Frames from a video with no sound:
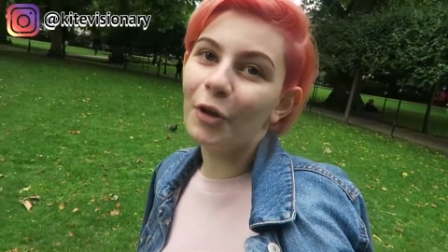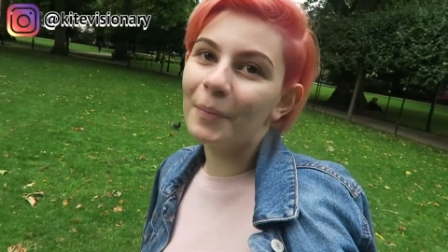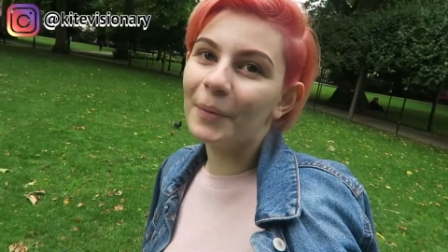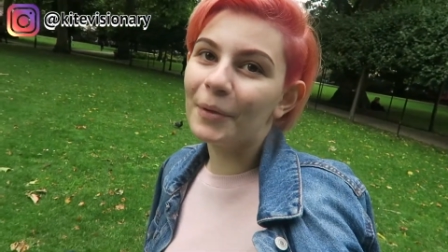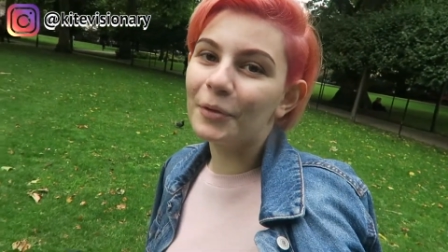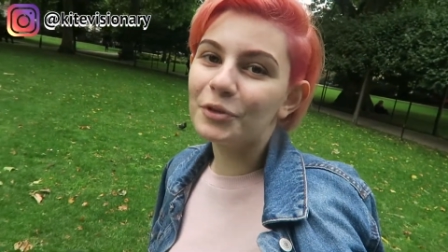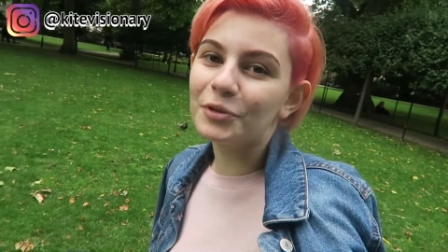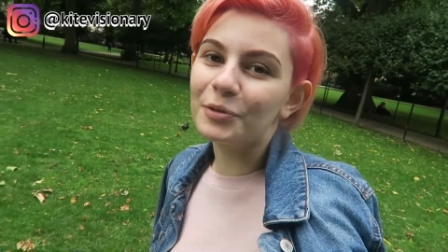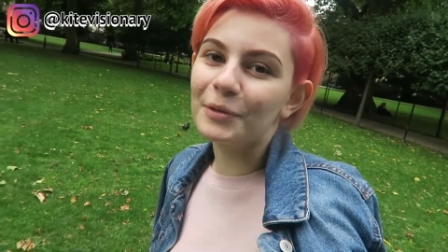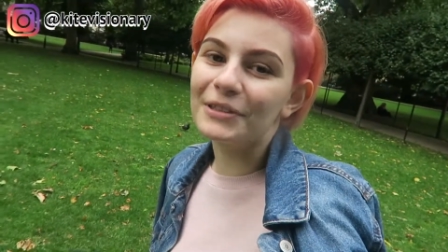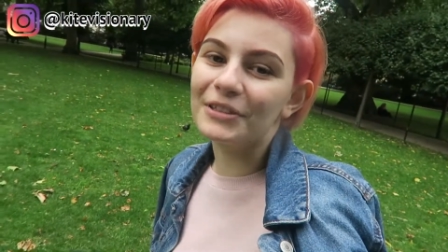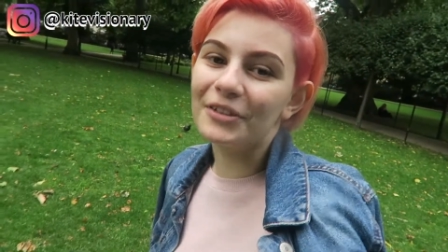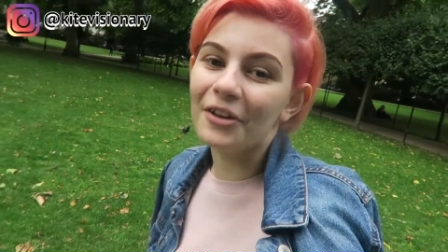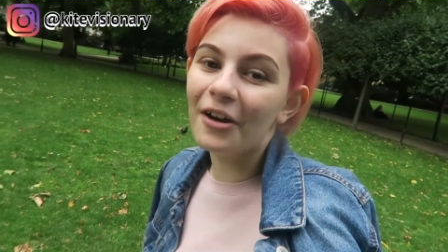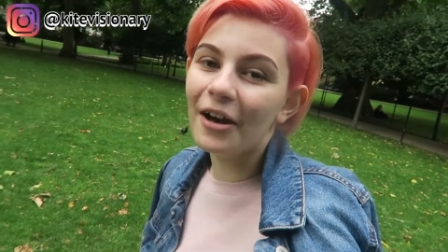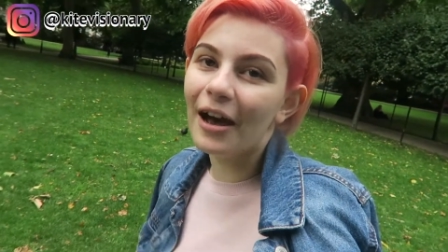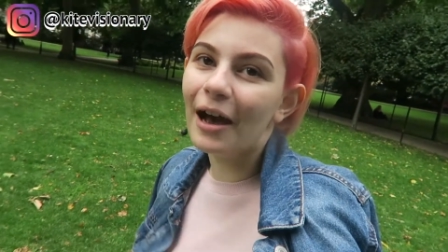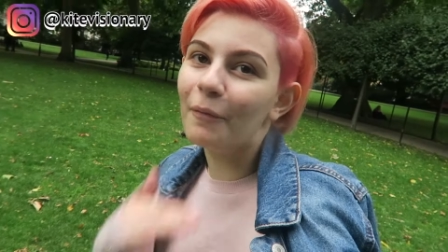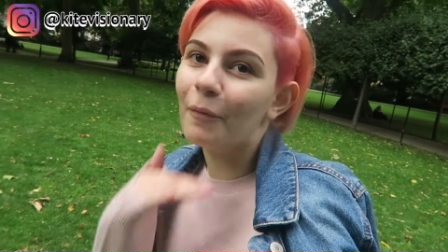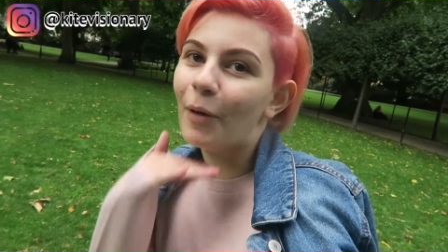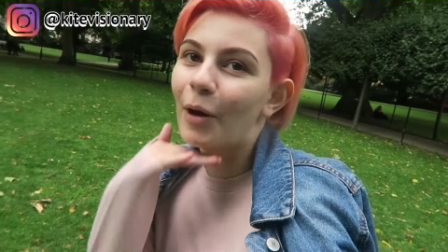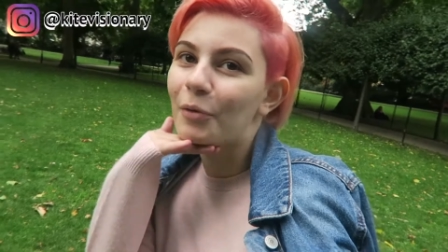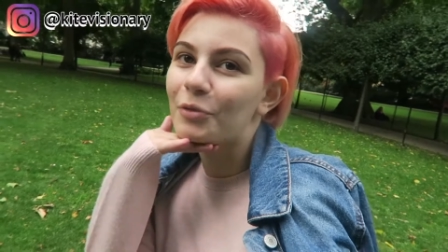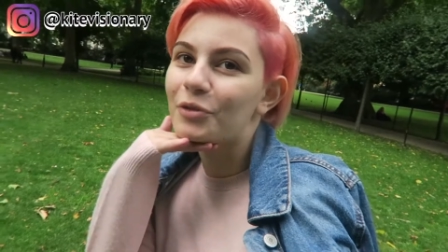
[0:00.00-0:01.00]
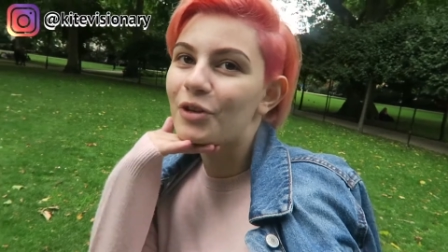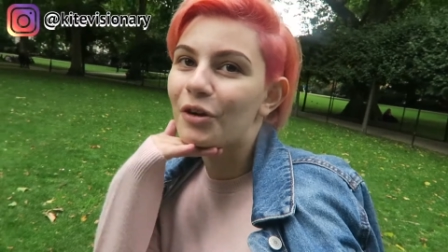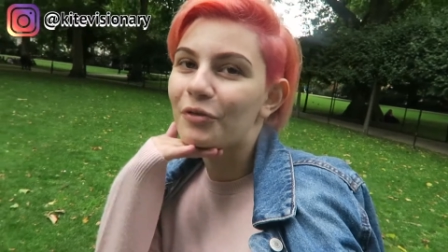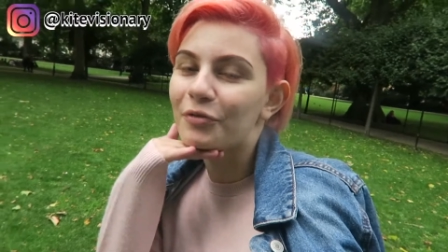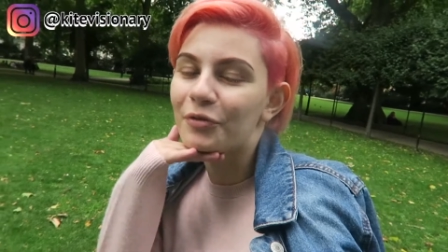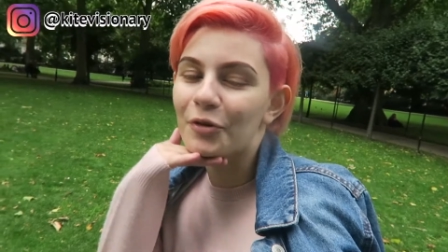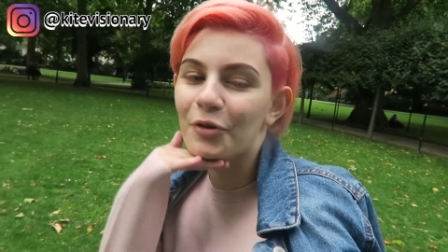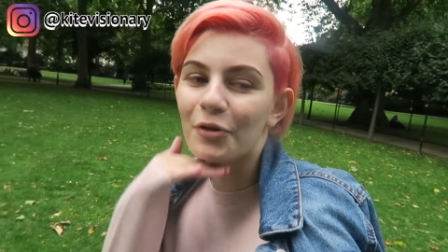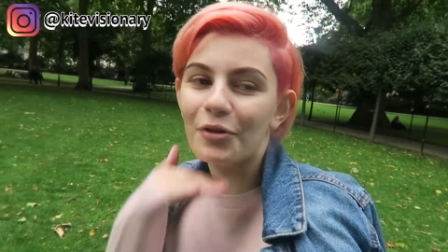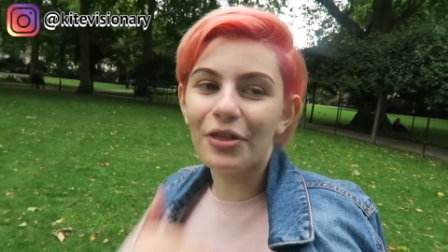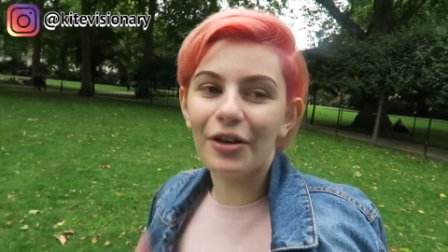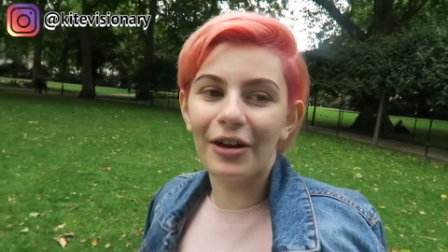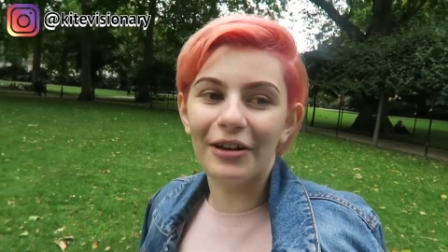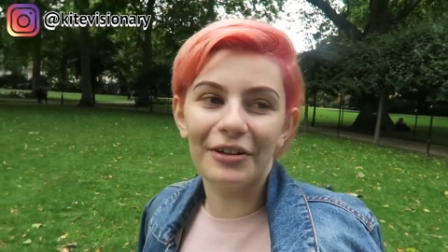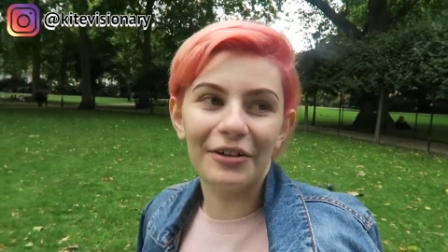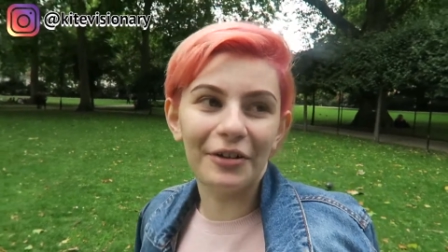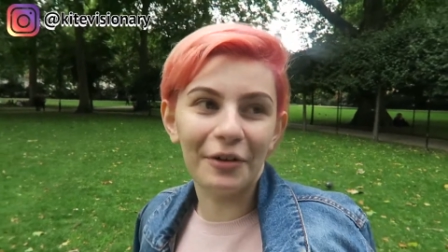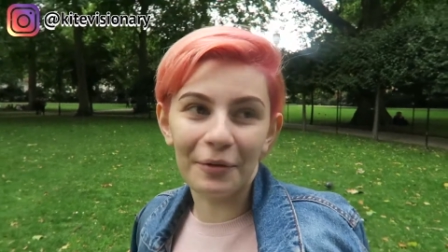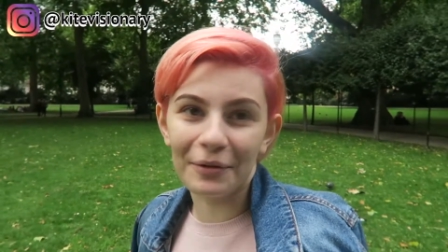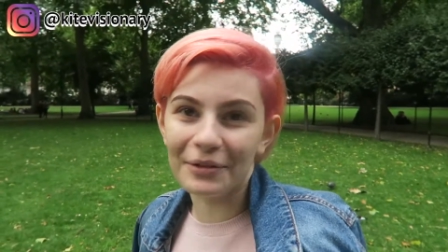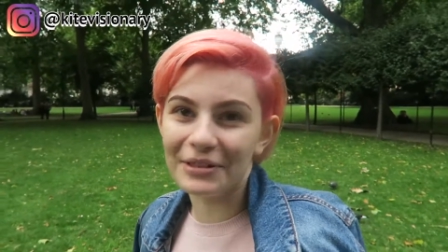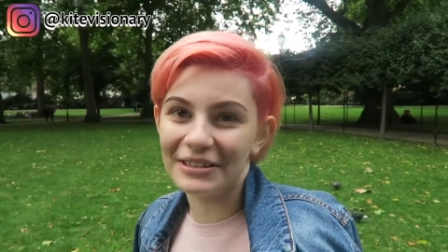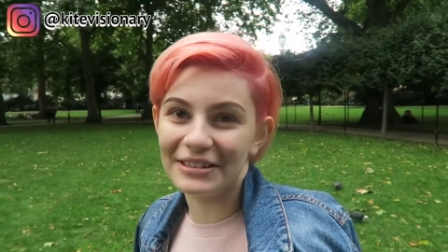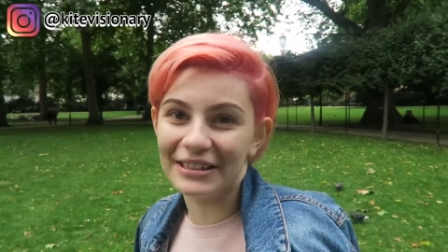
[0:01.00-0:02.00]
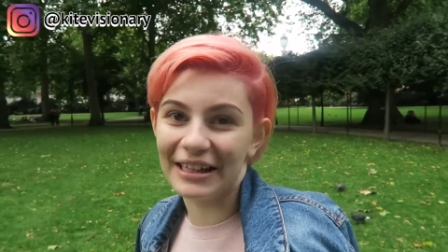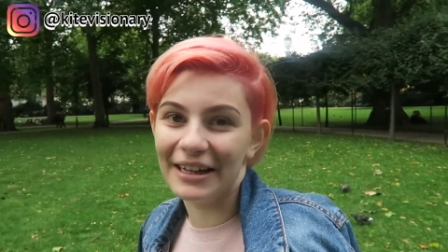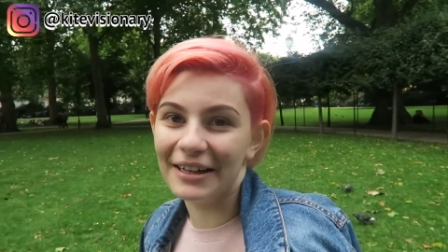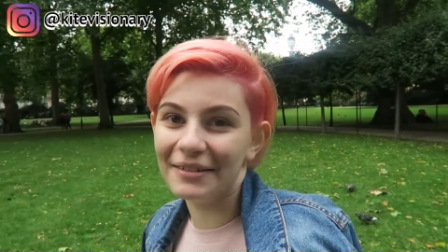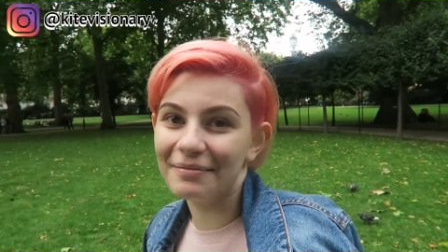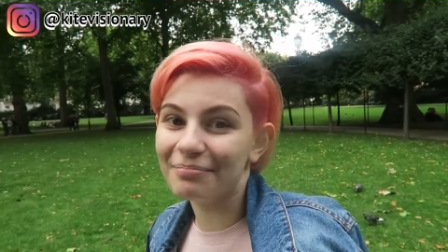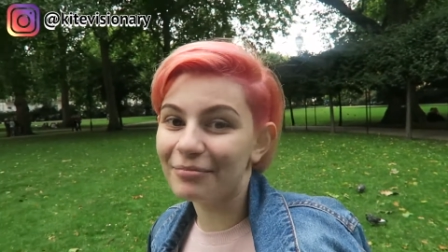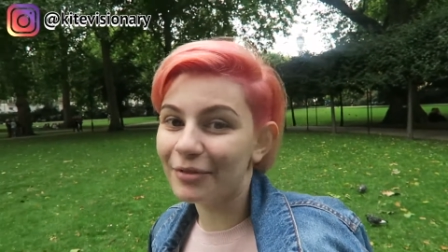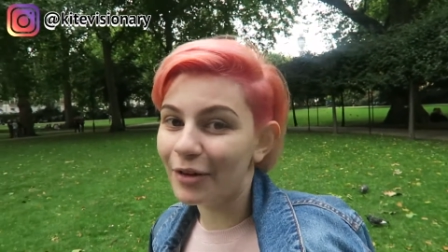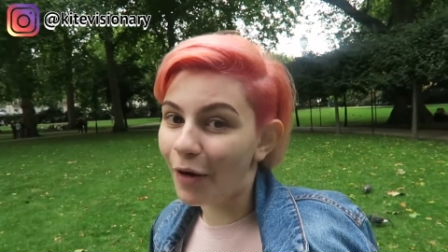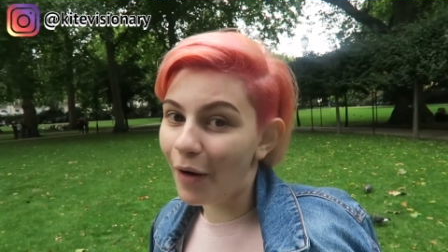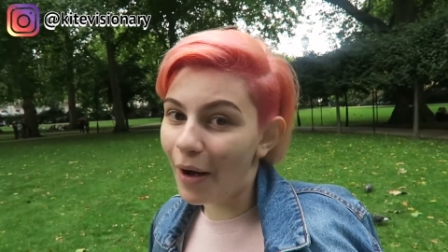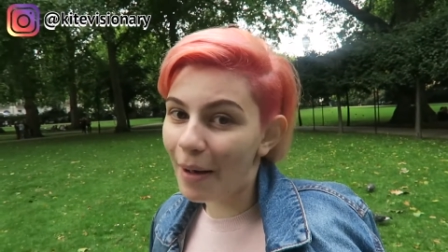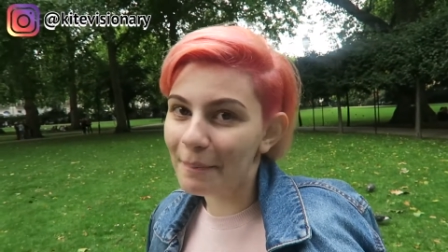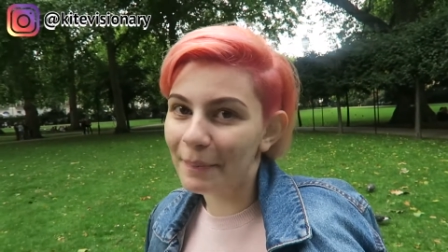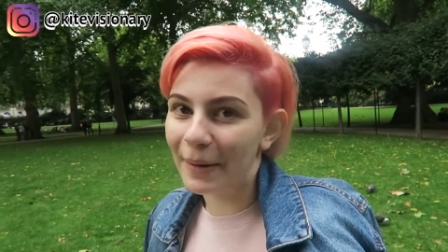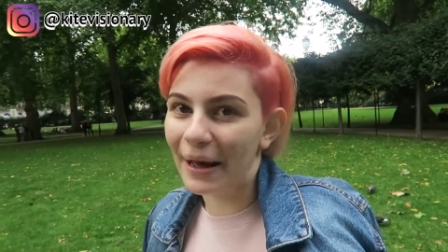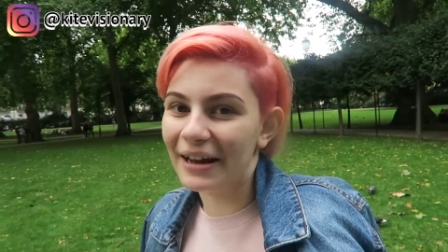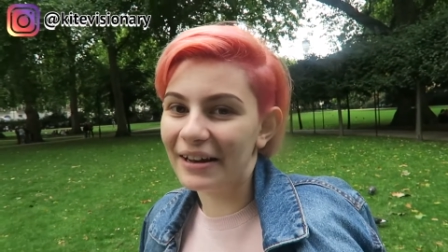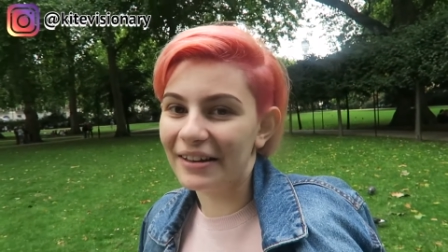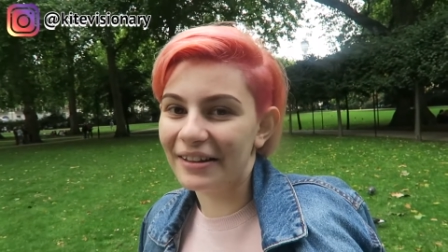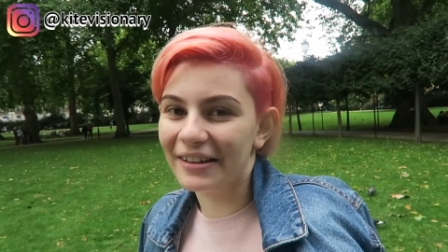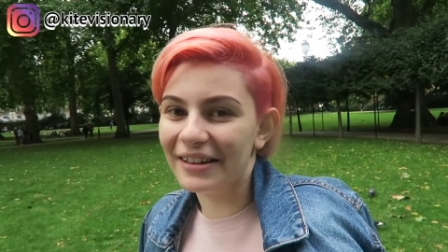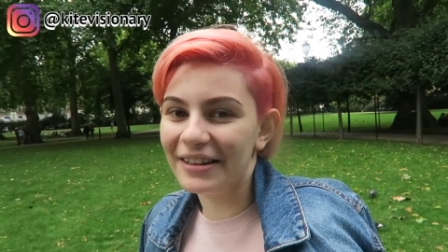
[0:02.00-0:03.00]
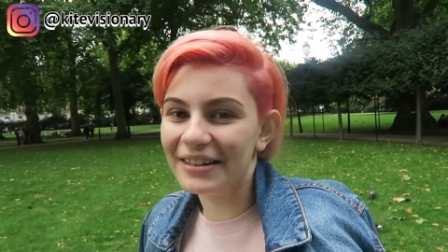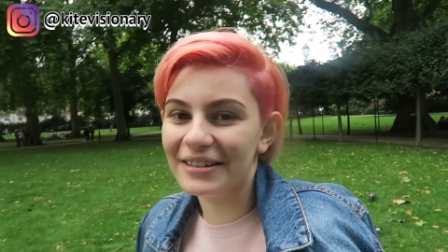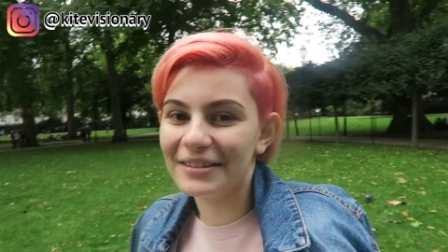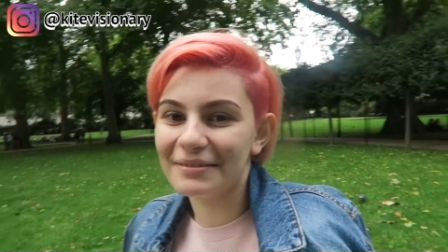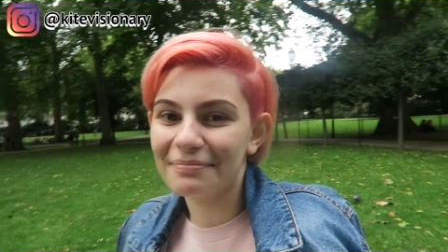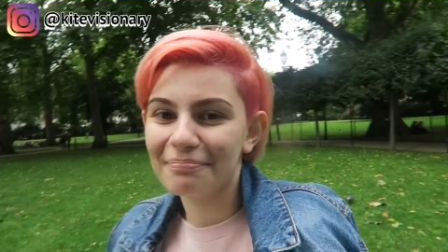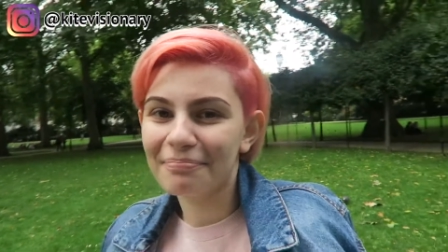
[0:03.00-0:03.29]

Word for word: me on Twitter at wildcutforth. I don't know what to say. I'm bad at this.